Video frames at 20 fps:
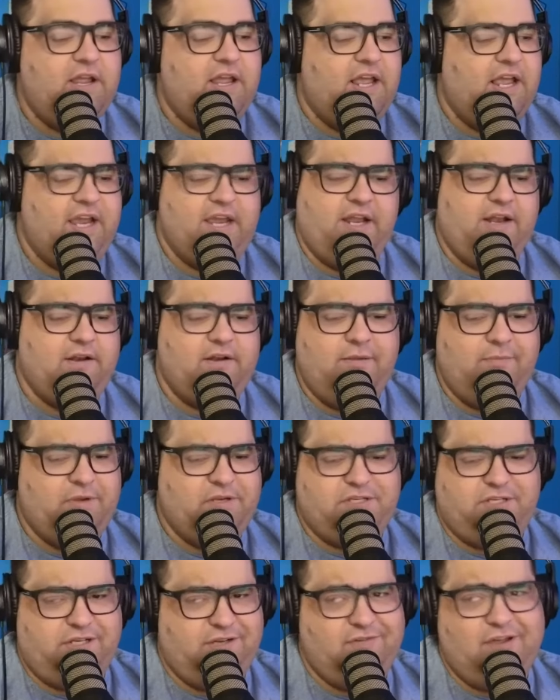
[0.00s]
And
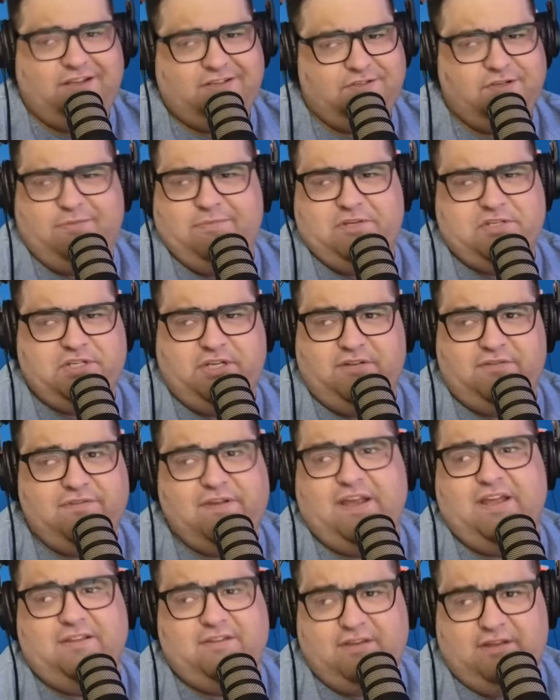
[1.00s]
I saw a Michigan
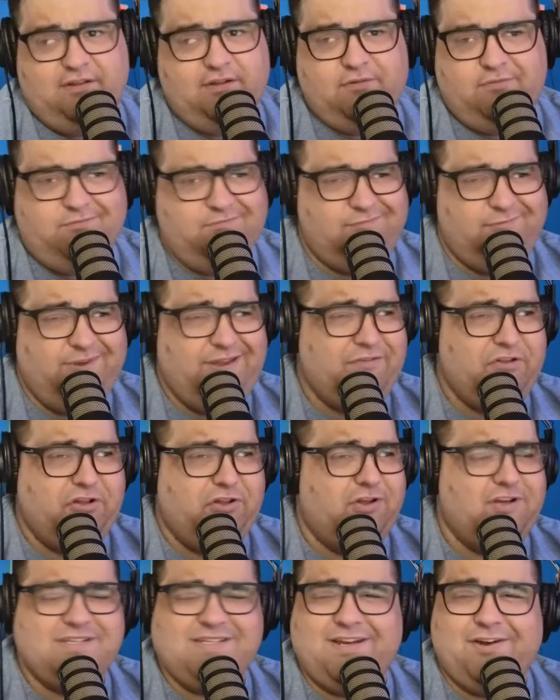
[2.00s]
fan say, like, we haven't
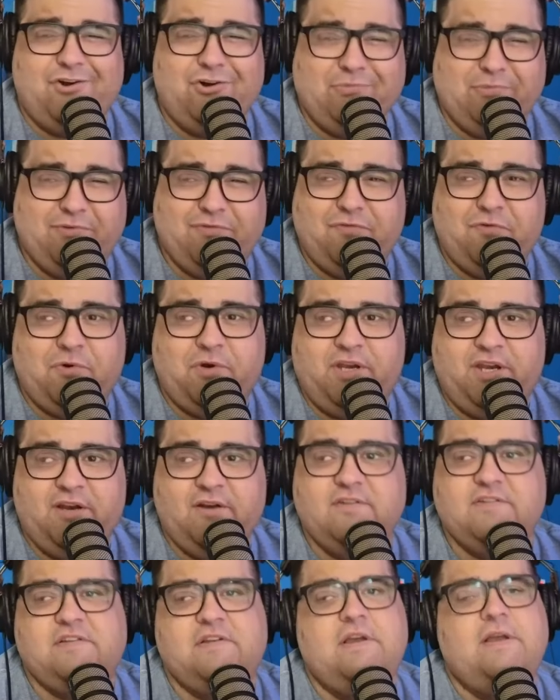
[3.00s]
lost at home in 4
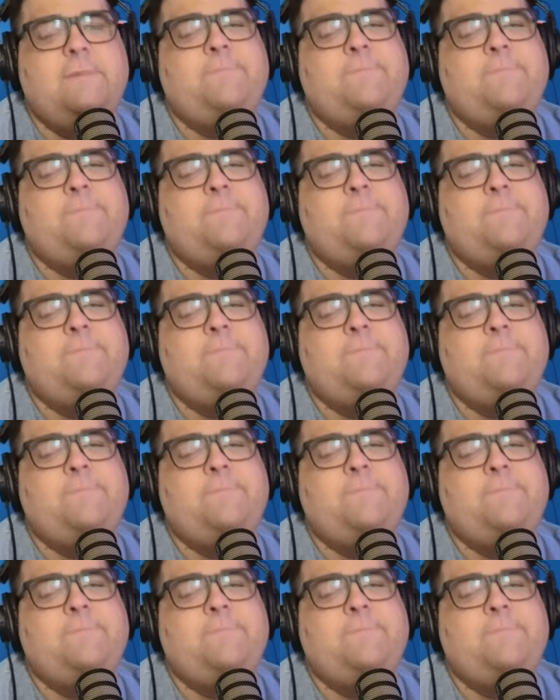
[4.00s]
years.